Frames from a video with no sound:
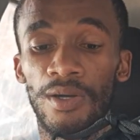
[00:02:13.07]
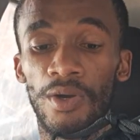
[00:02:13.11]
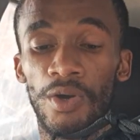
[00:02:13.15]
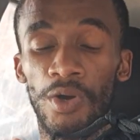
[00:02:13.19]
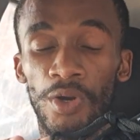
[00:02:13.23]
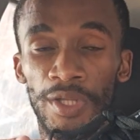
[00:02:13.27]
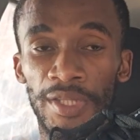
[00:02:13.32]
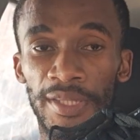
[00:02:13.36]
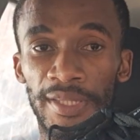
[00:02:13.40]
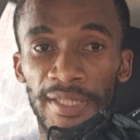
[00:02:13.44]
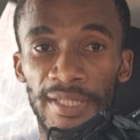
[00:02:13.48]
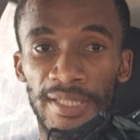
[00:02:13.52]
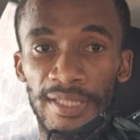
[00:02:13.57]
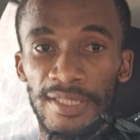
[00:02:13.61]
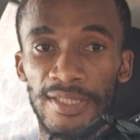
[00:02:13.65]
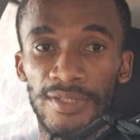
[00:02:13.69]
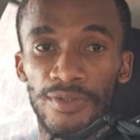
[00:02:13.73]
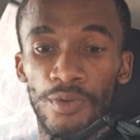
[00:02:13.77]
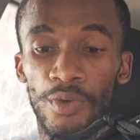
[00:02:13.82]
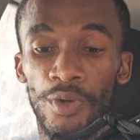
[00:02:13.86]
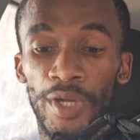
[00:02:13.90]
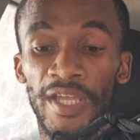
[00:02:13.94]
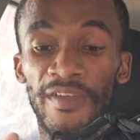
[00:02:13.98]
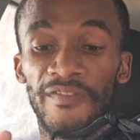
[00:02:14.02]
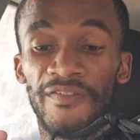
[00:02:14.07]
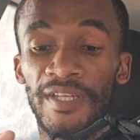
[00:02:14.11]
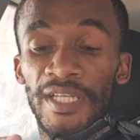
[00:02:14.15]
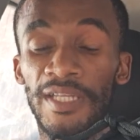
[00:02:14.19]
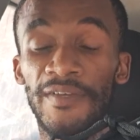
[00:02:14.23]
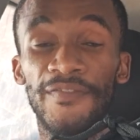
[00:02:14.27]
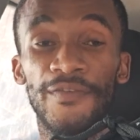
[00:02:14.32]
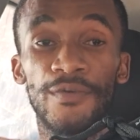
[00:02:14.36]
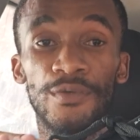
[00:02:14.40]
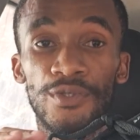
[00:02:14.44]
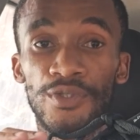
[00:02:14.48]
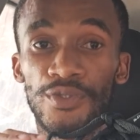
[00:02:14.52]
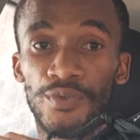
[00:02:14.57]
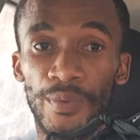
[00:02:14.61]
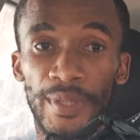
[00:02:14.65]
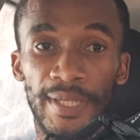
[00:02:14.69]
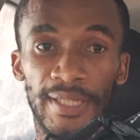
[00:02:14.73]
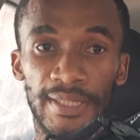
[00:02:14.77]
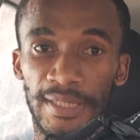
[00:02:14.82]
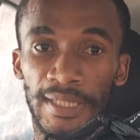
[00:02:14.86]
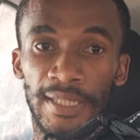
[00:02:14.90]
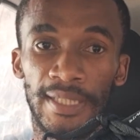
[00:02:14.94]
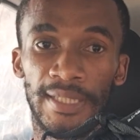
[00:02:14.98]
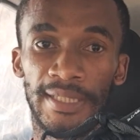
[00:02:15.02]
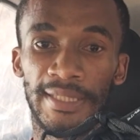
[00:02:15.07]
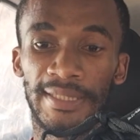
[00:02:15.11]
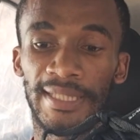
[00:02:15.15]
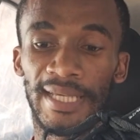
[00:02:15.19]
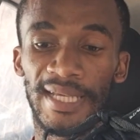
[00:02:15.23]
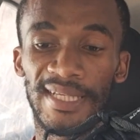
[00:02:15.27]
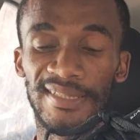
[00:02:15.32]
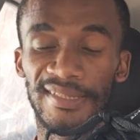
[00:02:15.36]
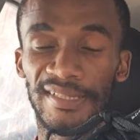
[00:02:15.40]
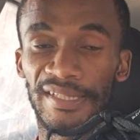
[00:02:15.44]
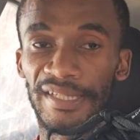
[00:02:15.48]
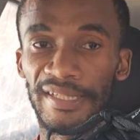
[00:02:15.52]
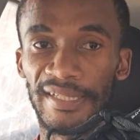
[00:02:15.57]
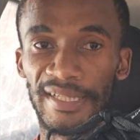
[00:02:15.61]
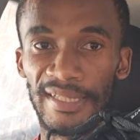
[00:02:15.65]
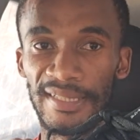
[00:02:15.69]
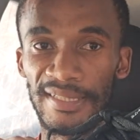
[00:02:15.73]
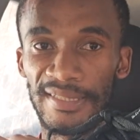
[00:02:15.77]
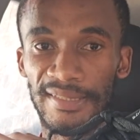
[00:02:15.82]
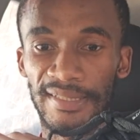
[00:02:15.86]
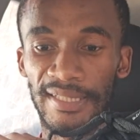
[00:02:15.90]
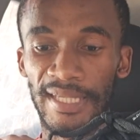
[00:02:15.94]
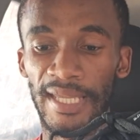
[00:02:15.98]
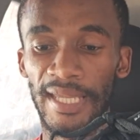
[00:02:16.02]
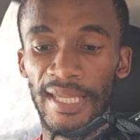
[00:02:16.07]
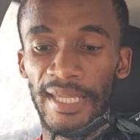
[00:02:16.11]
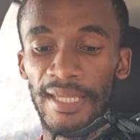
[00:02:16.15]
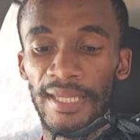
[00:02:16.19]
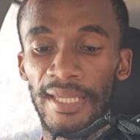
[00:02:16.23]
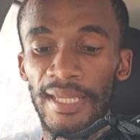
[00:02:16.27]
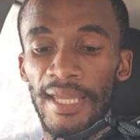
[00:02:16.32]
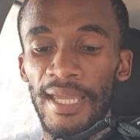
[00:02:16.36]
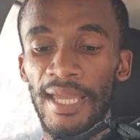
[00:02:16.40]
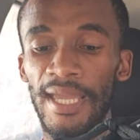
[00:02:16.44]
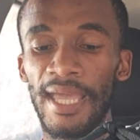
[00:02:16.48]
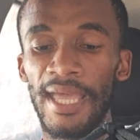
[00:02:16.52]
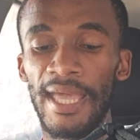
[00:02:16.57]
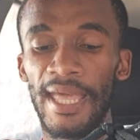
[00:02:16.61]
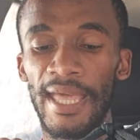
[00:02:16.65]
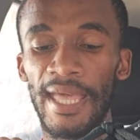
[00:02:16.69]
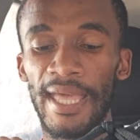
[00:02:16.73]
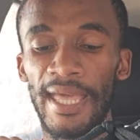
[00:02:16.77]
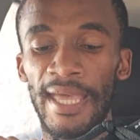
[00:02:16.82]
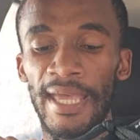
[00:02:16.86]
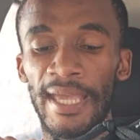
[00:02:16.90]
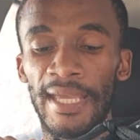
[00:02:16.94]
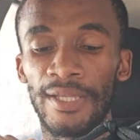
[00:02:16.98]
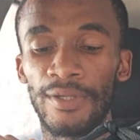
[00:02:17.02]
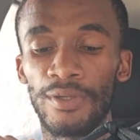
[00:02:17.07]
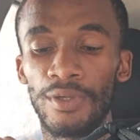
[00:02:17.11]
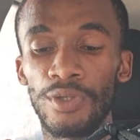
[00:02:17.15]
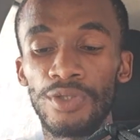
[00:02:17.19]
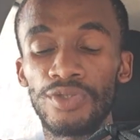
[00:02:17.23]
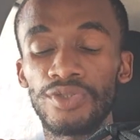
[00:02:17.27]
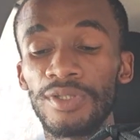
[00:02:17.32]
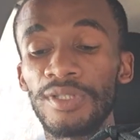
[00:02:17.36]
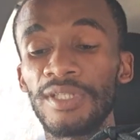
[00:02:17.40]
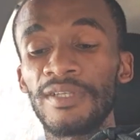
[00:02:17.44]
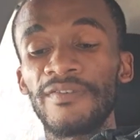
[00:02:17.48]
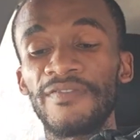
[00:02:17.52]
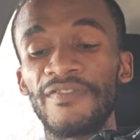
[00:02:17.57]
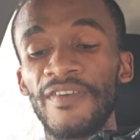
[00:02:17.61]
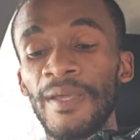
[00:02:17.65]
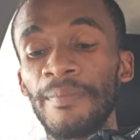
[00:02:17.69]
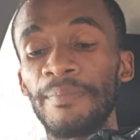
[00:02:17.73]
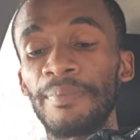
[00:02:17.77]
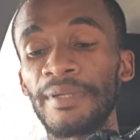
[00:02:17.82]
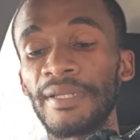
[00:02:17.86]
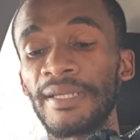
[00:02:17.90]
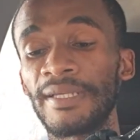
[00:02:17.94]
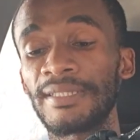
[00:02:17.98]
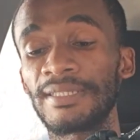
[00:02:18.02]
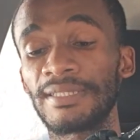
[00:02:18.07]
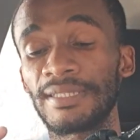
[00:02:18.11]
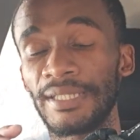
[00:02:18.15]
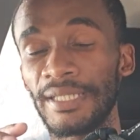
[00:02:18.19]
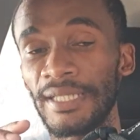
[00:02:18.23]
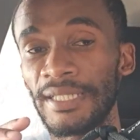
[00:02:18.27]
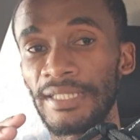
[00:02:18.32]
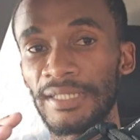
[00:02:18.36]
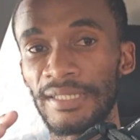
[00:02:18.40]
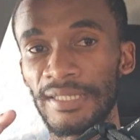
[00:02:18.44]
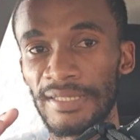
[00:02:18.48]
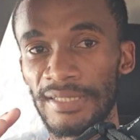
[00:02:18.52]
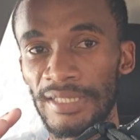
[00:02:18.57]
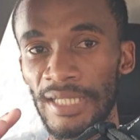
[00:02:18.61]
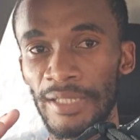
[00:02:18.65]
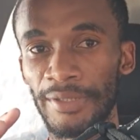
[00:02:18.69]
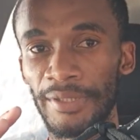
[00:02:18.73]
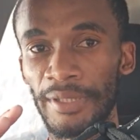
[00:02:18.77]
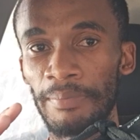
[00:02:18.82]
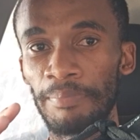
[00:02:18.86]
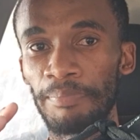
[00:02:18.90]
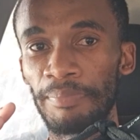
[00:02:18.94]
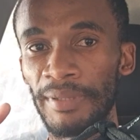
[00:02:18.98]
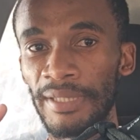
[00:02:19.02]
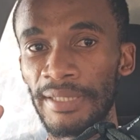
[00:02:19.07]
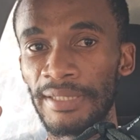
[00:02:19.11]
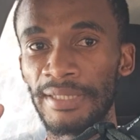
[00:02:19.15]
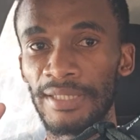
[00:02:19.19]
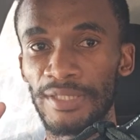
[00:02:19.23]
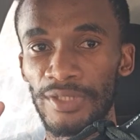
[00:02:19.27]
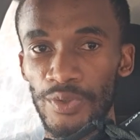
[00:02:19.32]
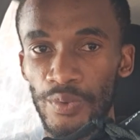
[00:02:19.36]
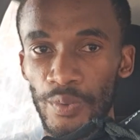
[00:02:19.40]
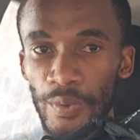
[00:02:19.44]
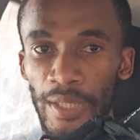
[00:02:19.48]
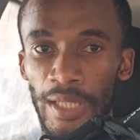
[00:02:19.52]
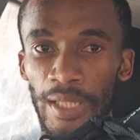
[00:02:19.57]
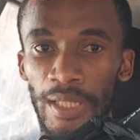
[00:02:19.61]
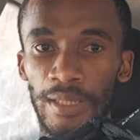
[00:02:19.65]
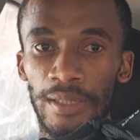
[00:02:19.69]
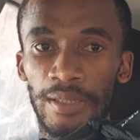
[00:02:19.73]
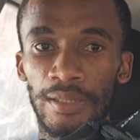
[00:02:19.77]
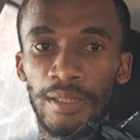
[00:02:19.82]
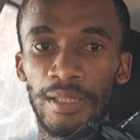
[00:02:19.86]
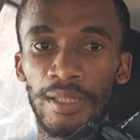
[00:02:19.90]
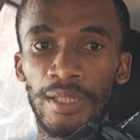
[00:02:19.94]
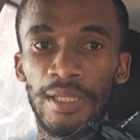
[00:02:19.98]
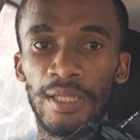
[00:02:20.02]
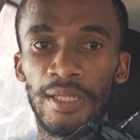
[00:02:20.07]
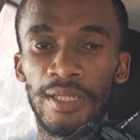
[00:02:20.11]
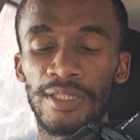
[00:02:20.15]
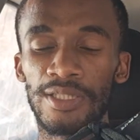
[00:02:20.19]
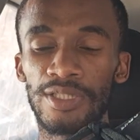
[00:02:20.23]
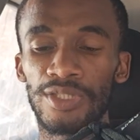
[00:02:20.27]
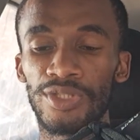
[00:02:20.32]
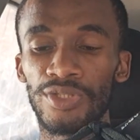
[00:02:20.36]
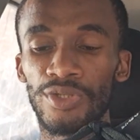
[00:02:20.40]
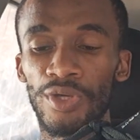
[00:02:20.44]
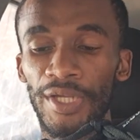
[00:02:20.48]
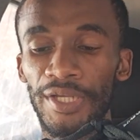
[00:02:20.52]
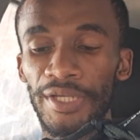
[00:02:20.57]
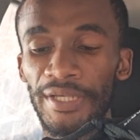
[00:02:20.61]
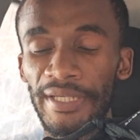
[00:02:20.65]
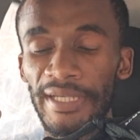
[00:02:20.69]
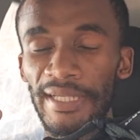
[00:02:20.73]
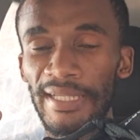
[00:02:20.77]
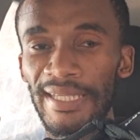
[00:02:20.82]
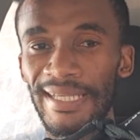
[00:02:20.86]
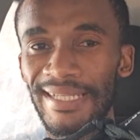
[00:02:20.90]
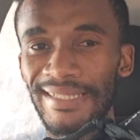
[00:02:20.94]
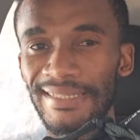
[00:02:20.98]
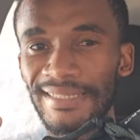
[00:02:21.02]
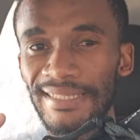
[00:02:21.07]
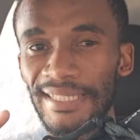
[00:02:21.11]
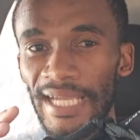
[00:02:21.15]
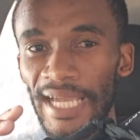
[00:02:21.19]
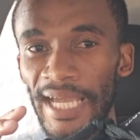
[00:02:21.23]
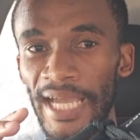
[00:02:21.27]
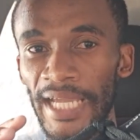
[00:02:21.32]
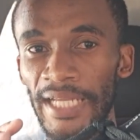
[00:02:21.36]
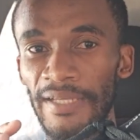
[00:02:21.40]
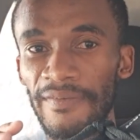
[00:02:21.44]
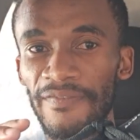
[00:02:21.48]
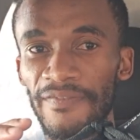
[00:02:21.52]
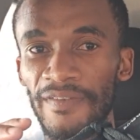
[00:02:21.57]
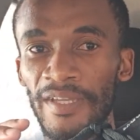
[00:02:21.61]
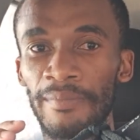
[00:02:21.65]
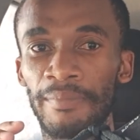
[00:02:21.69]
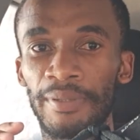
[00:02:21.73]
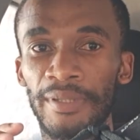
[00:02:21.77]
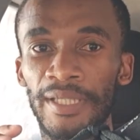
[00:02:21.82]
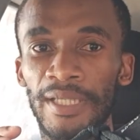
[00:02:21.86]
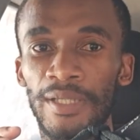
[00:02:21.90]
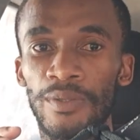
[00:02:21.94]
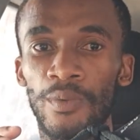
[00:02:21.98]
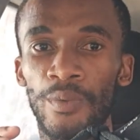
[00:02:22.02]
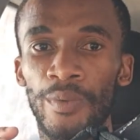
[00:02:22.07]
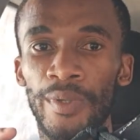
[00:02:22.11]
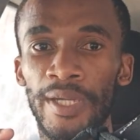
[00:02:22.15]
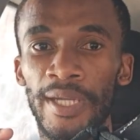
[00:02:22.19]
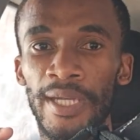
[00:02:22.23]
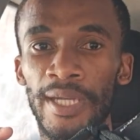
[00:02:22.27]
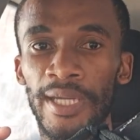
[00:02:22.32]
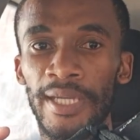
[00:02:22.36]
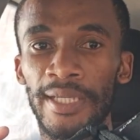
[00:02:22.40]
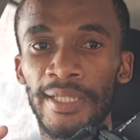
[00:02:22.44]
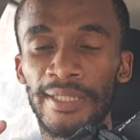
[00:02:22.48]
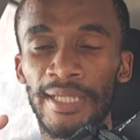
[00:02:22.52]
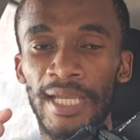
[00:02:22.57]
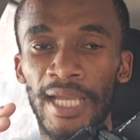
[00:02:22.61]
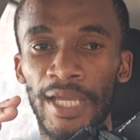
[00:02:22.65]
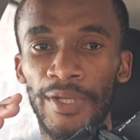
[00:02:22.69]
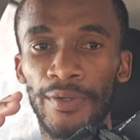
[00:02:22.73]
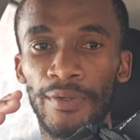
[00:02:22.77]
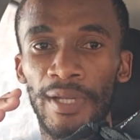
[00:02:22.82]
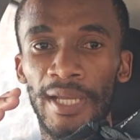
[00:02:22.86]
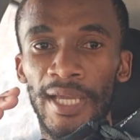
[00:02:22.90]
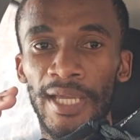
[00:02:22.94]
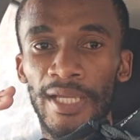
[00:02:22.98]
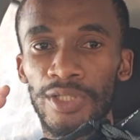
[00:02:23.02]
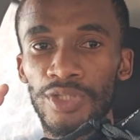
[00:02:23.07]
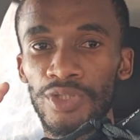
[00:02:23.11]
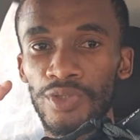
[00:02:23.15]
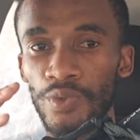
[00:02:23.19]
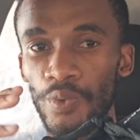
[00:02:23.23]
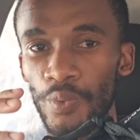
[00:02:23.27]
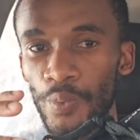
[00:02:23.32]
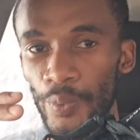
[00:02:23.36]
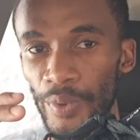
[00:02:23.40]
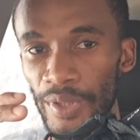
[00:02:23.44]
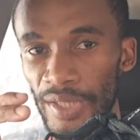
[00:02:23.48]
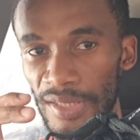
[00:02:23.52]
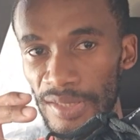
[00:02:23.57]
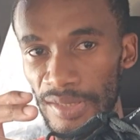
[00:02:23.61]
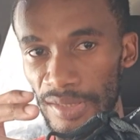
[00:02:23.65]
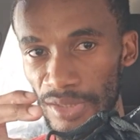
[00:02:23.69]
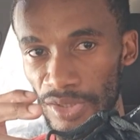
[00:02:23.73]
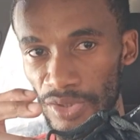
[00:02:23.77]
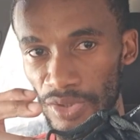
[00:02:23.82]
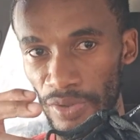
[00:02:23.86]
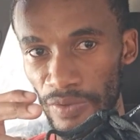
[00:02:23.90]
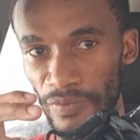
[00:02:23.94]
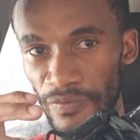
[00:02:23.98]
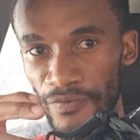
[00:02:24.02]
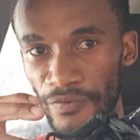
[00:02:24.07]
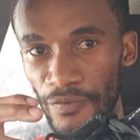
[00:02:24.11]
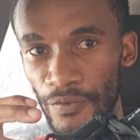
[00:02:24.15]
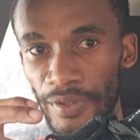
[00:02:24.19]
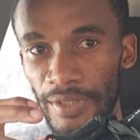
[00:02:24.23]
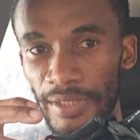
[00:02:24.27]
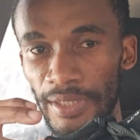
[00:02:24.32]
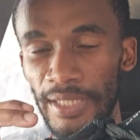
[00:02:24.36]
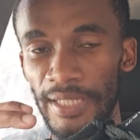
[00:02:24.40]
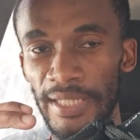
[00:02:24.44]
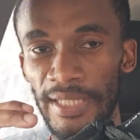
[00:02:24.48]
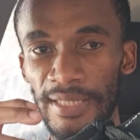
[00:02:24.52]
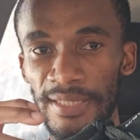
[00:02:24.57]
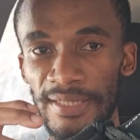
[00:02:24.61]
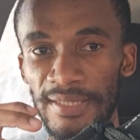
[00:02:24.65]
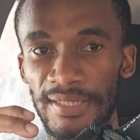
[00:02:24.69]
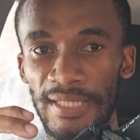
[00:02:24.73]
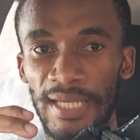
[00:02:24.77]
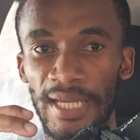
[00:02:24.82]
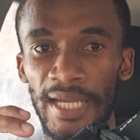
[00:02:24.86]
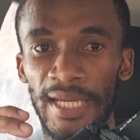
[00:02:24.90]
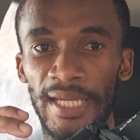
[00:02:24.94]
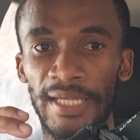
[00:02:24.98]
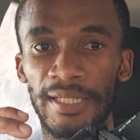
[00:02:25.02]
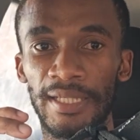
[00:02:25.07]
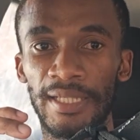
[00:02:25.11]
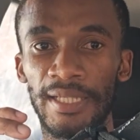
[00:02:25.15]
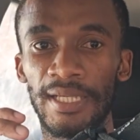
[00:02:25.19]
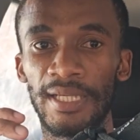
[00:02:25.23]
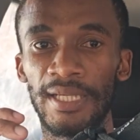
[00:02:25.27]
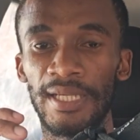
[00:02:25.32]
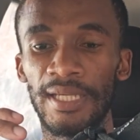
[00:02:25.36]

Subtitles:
on this, or even if you're sweating, it doesn't really stay. And also the fabric stretches out a bit as well. It's not really a tight fabric where it kind of like squeezes your foot inside.